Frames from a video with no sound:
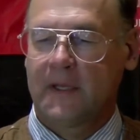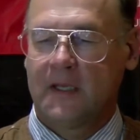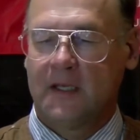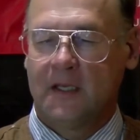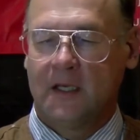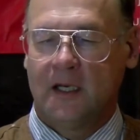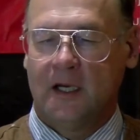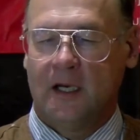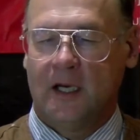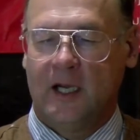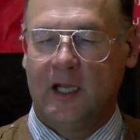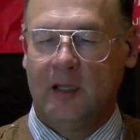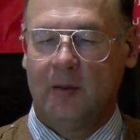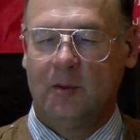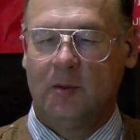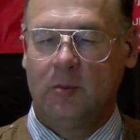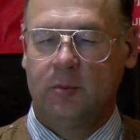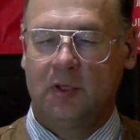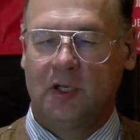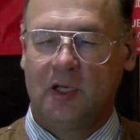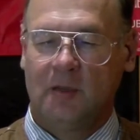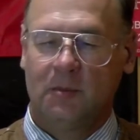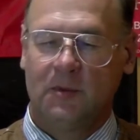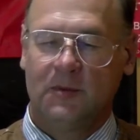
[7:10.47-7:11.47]
I am a
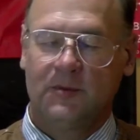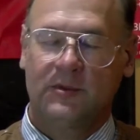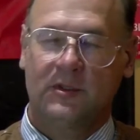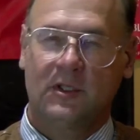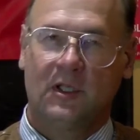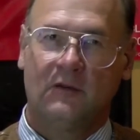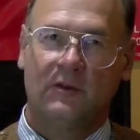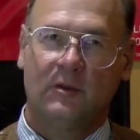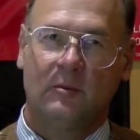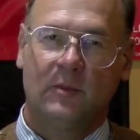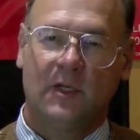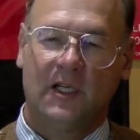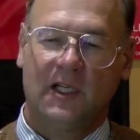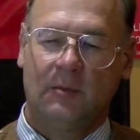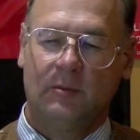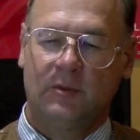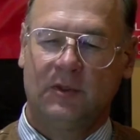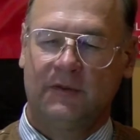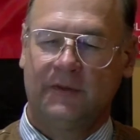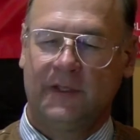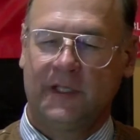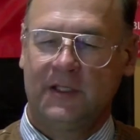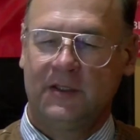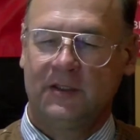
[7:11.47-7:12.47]
problem solver by
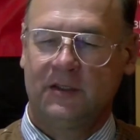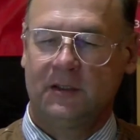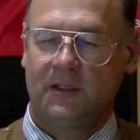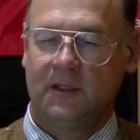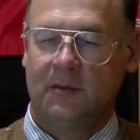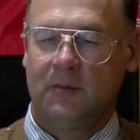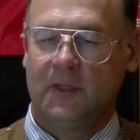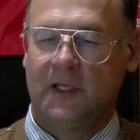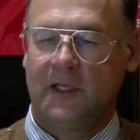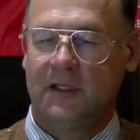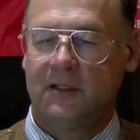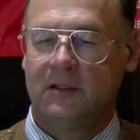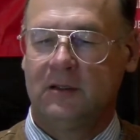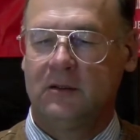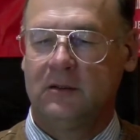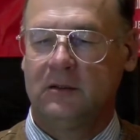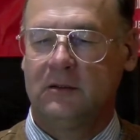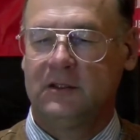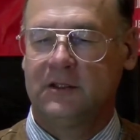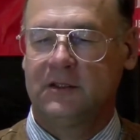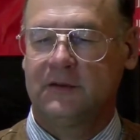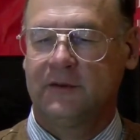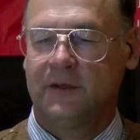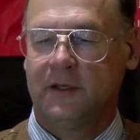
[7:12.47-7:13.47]
profession, and my
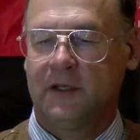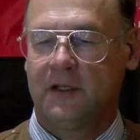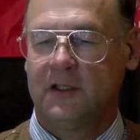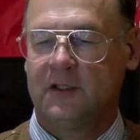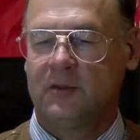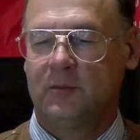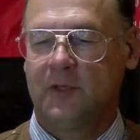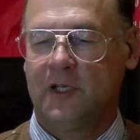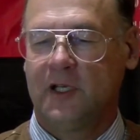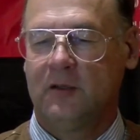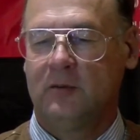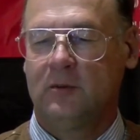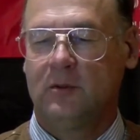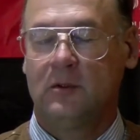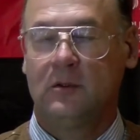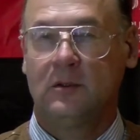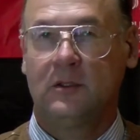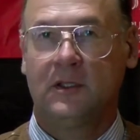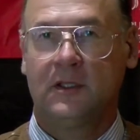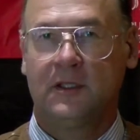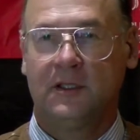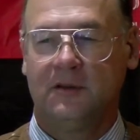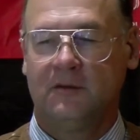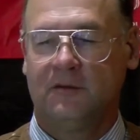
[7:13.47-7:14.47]
goal, as far as my role
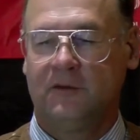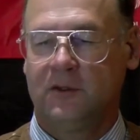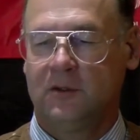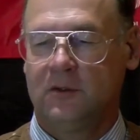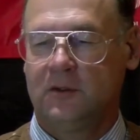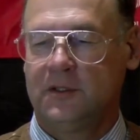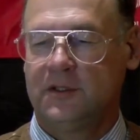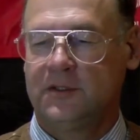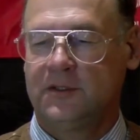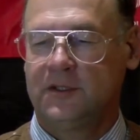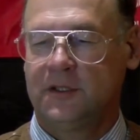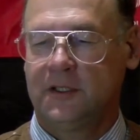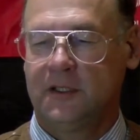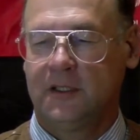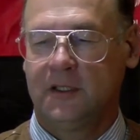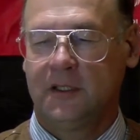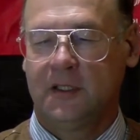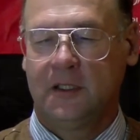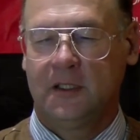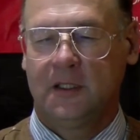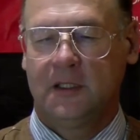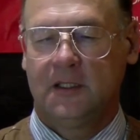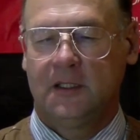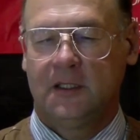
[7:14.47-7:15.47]
can influence it,
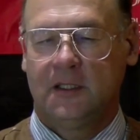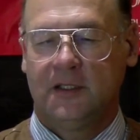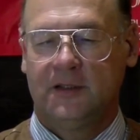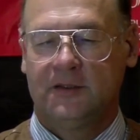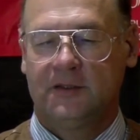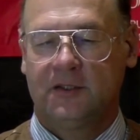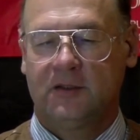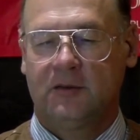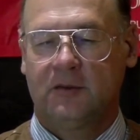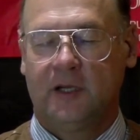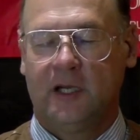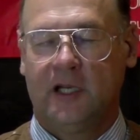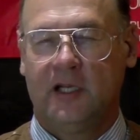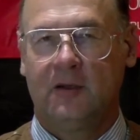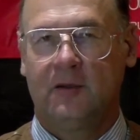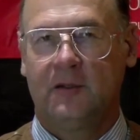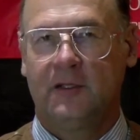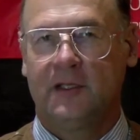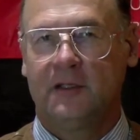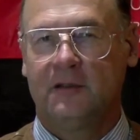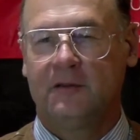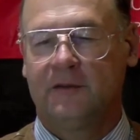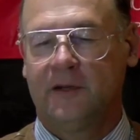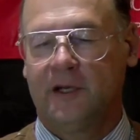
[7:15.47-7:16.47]
is to try to
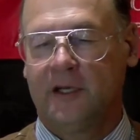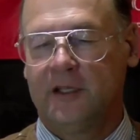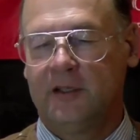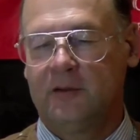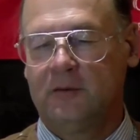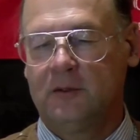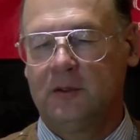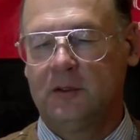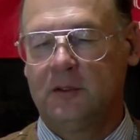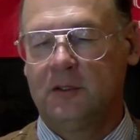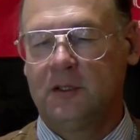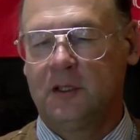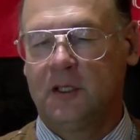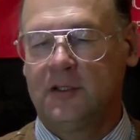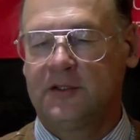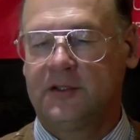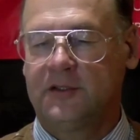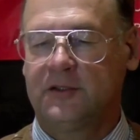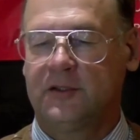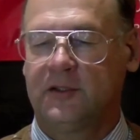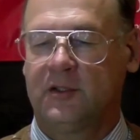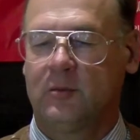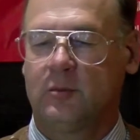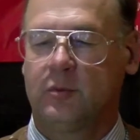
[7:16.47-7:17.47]
identify the root
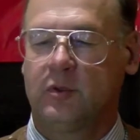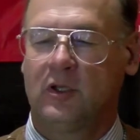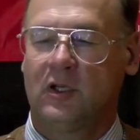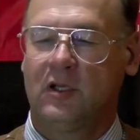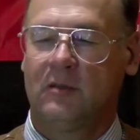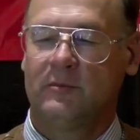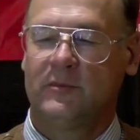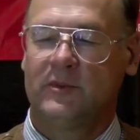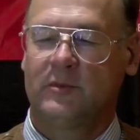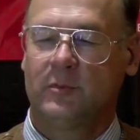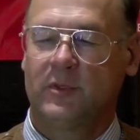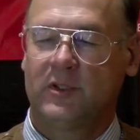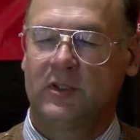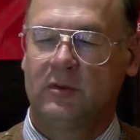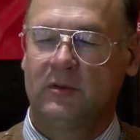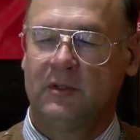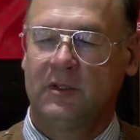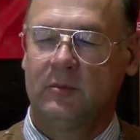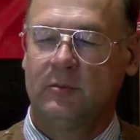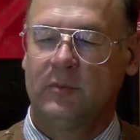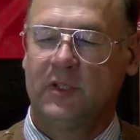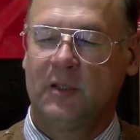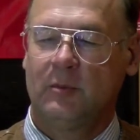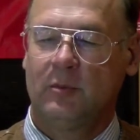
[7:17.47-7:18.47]
causes of the problems
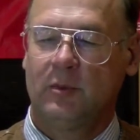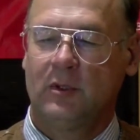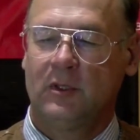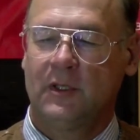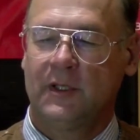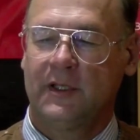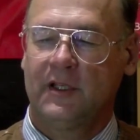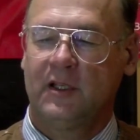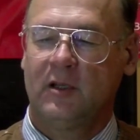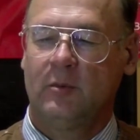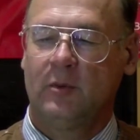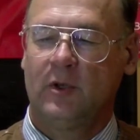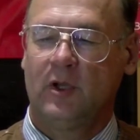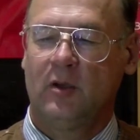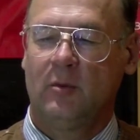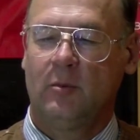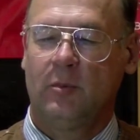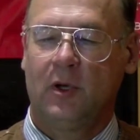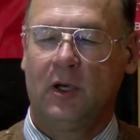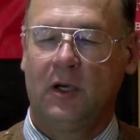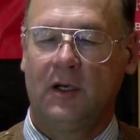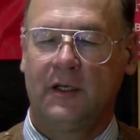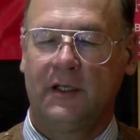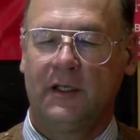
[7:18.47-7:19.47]
between people and help all
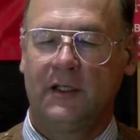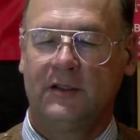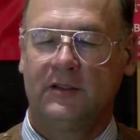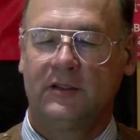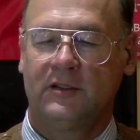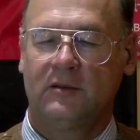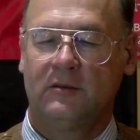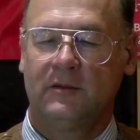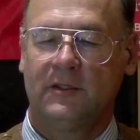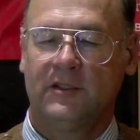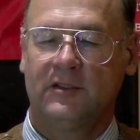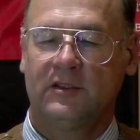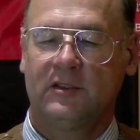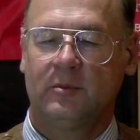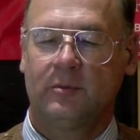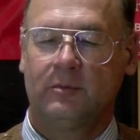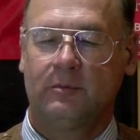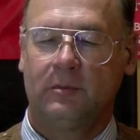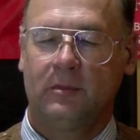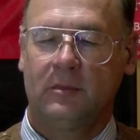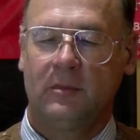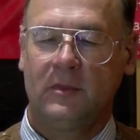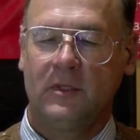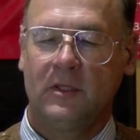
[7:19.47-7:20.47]
parties to reach
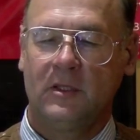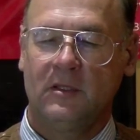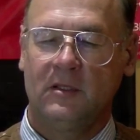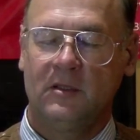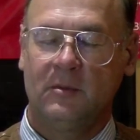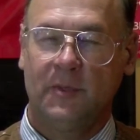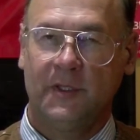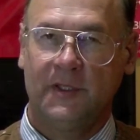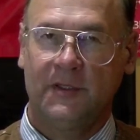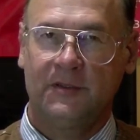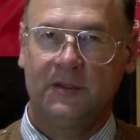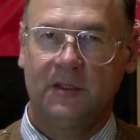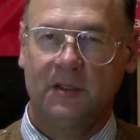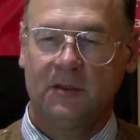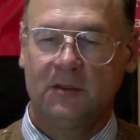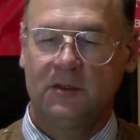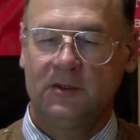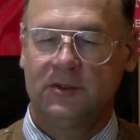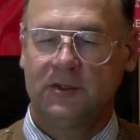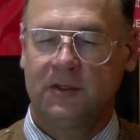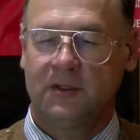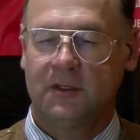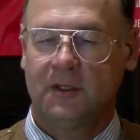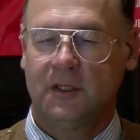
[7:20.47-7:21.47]
the best
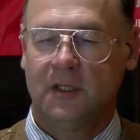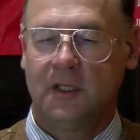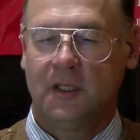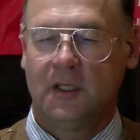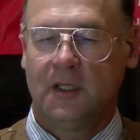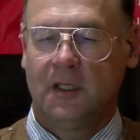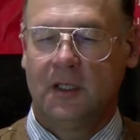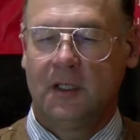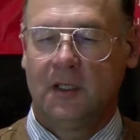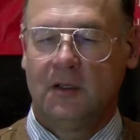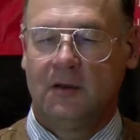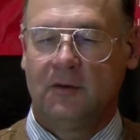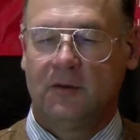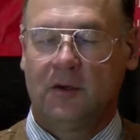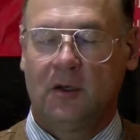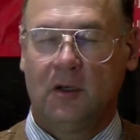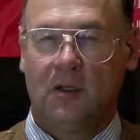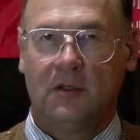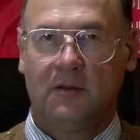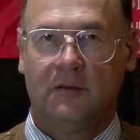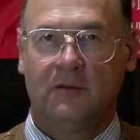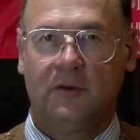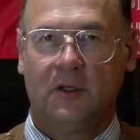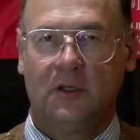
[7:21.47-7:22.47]
solution for
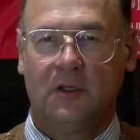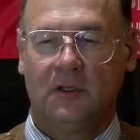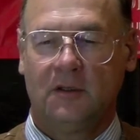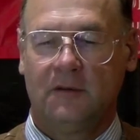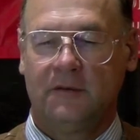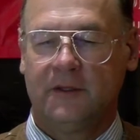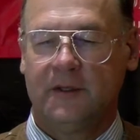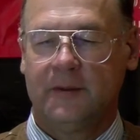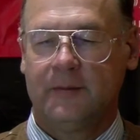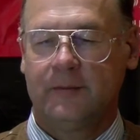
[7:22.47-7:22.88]
all involved.